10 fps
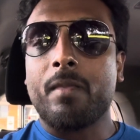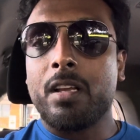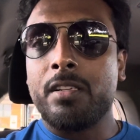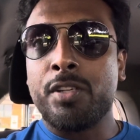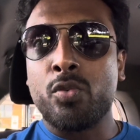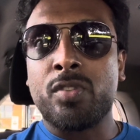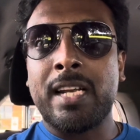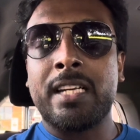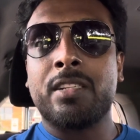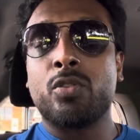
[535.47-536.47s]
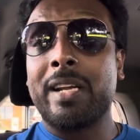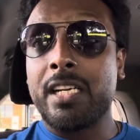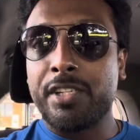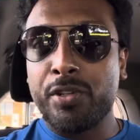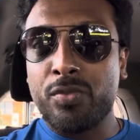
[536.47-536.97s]
New Zealand to get a
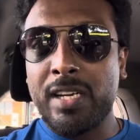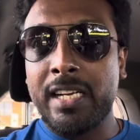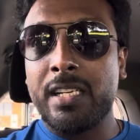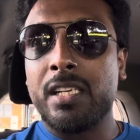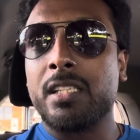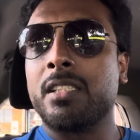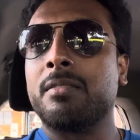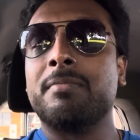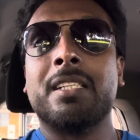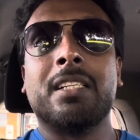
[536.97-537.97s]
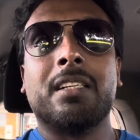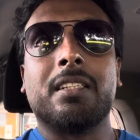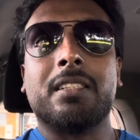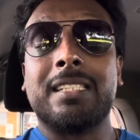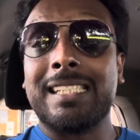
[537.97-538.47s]
New Zealand
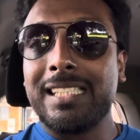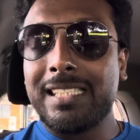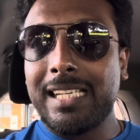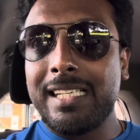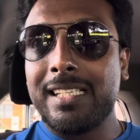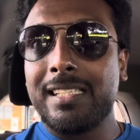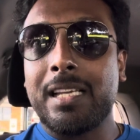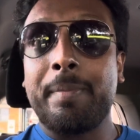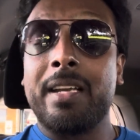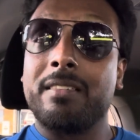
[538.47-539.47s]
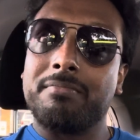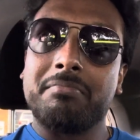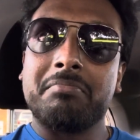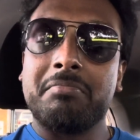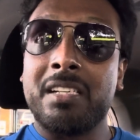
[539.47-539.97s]
learner's license. I mean,
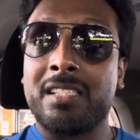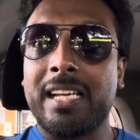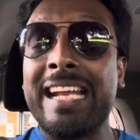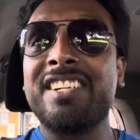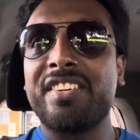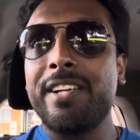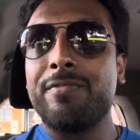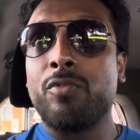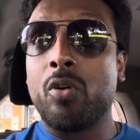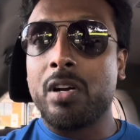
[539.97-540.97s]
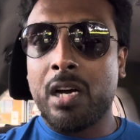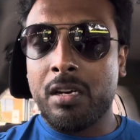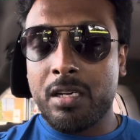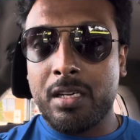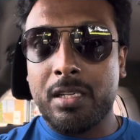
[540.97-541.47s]
it's an entry for
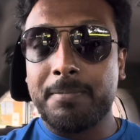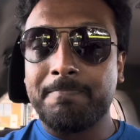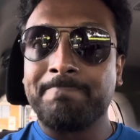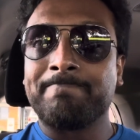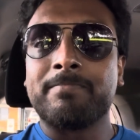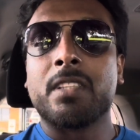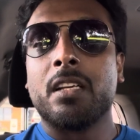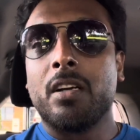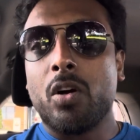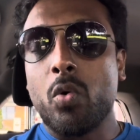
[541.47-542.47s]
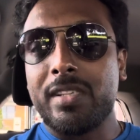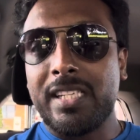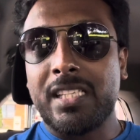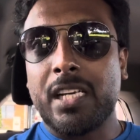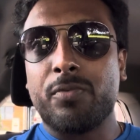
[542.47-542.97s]
our
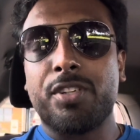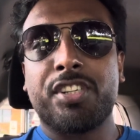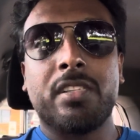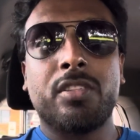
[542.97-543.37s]
overseas conversions.